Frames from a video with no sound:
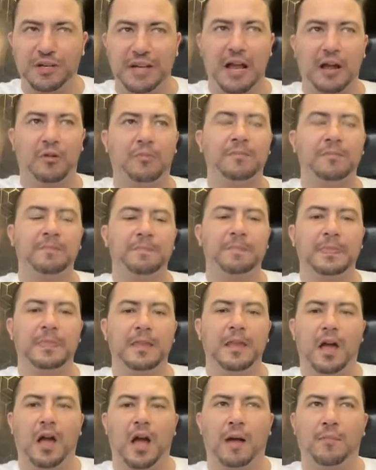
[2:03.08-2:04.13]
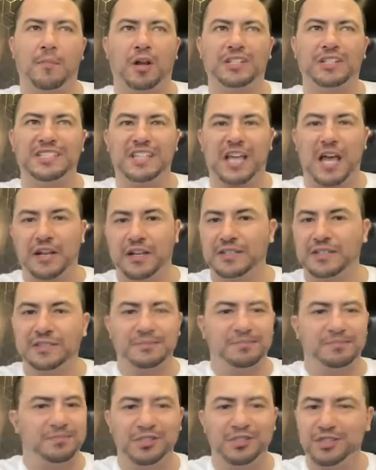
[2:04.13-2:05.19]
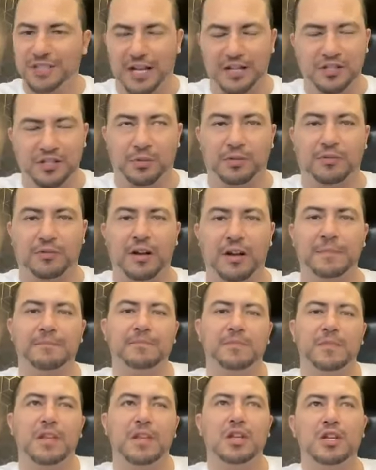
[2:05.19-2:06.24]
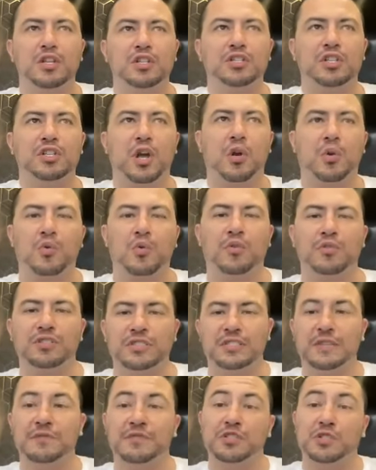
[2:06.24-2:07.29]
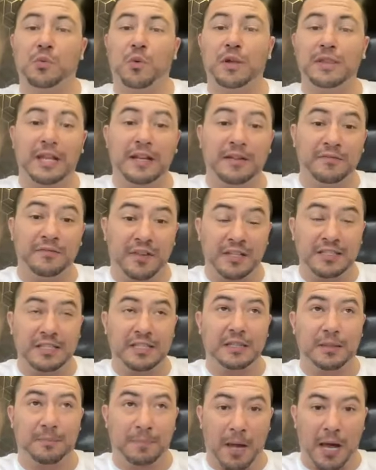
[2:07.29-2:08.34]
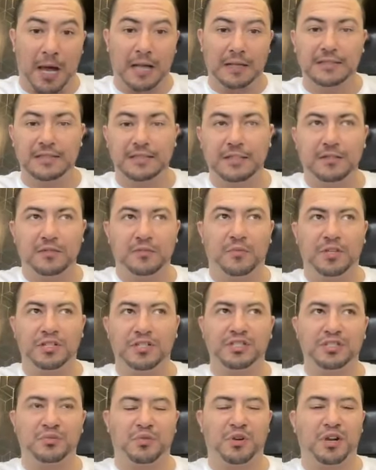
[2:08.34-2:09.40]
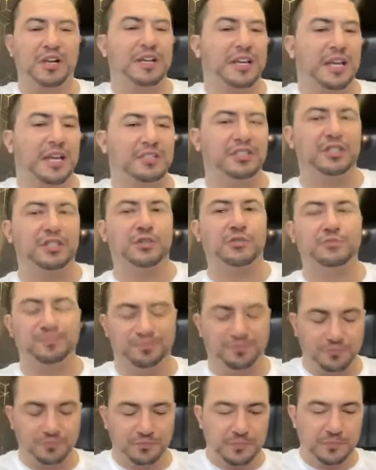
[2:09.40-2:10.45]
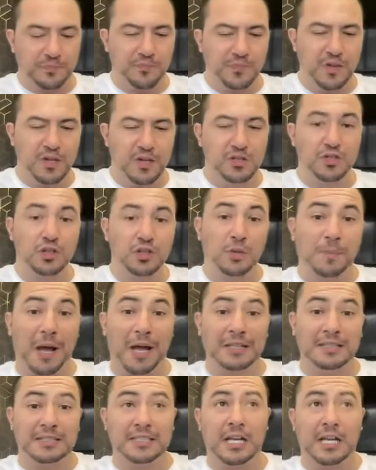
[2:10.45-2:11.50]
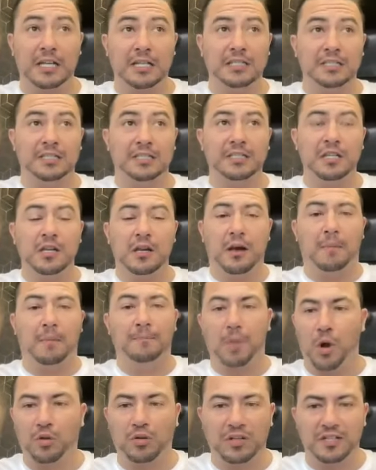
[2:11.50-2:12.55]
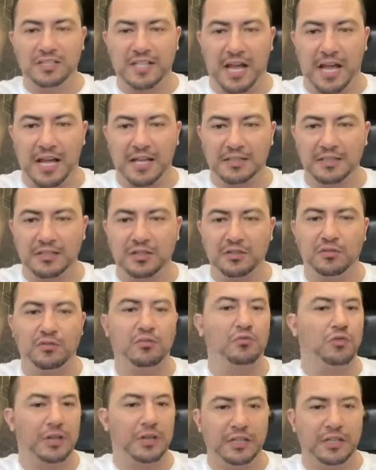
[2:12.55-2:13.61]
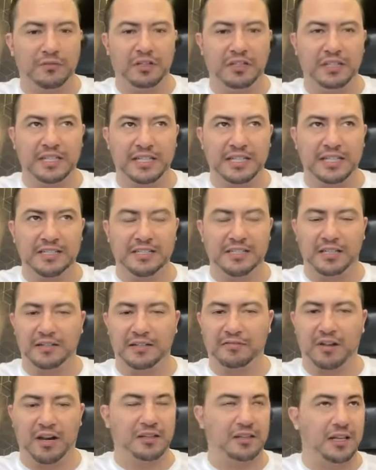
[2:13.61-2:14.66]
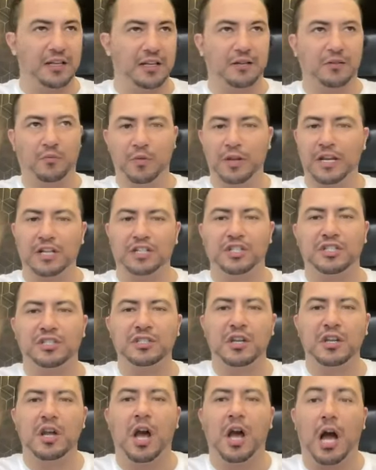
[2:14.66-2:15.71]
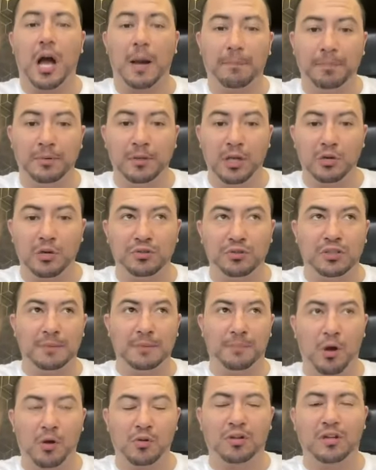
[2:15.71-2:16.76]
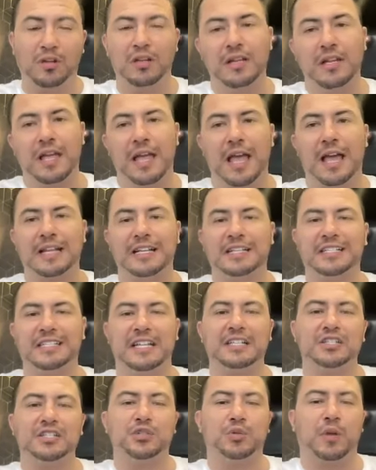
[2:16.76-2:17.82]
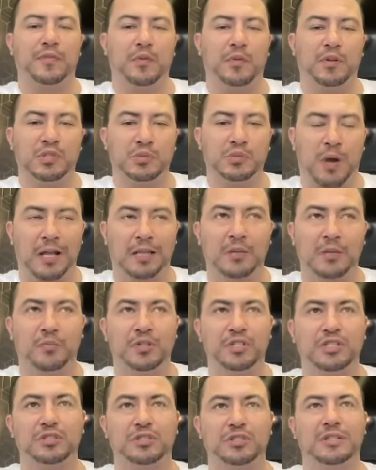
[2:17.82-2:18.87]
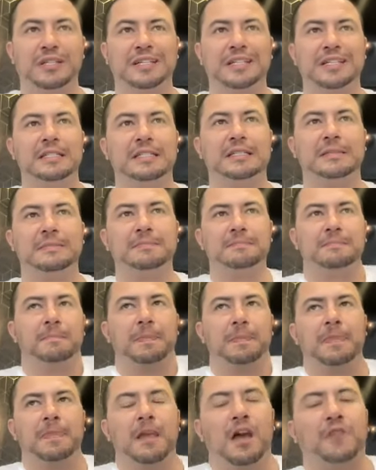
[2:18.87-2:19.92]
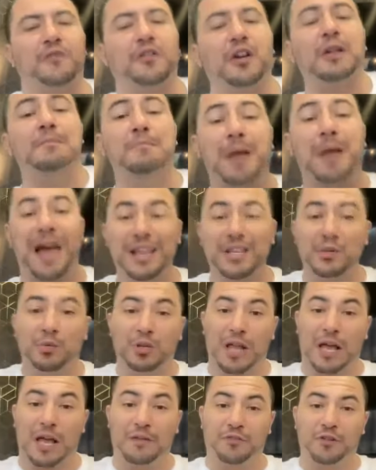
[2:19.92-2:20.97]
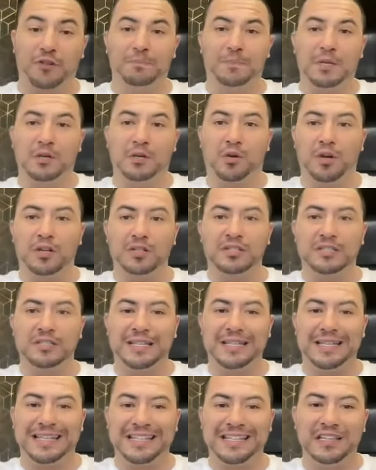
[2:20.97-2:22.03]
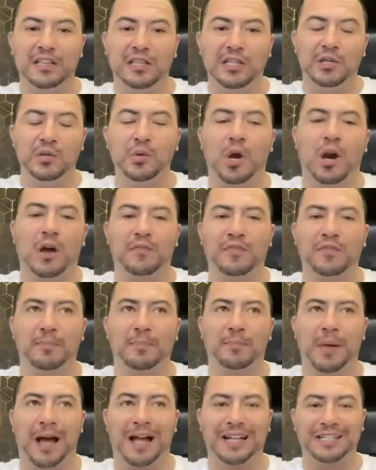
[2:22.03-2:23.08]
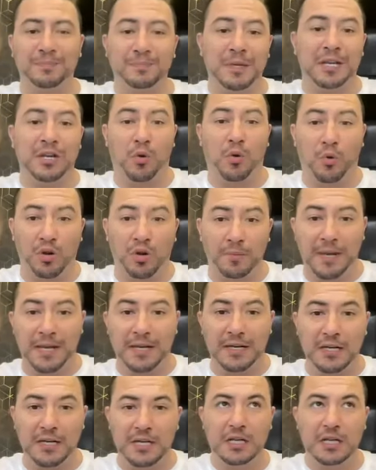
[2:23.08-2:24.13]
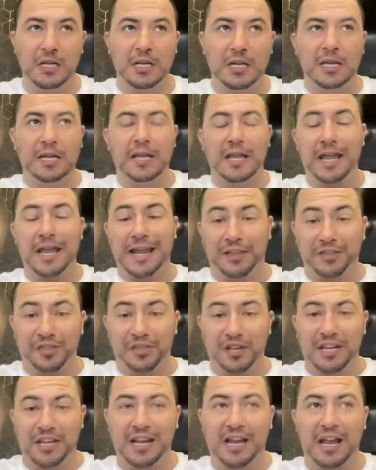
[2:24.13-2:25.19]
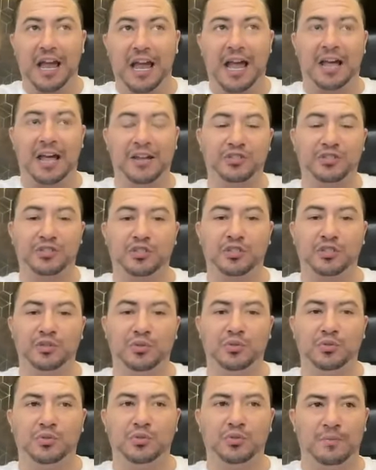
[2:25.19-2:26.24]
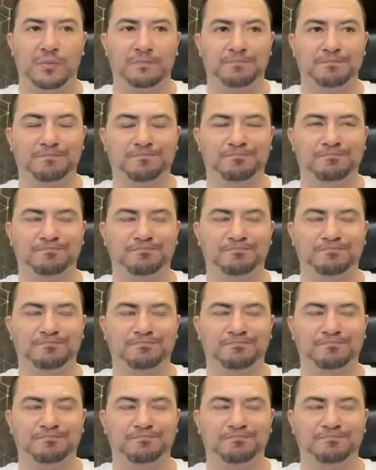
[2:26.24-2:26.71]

it now. On Saturday, just get to it, right? So Steve is the one that invented the bot, which we're going to get to. So the bot does a bulk send really, really easily, right? Like, we could just upload the bulk and it sends to everyone's wallet, which is a very manual effort because in lieu of the bot being automated, Anthony has to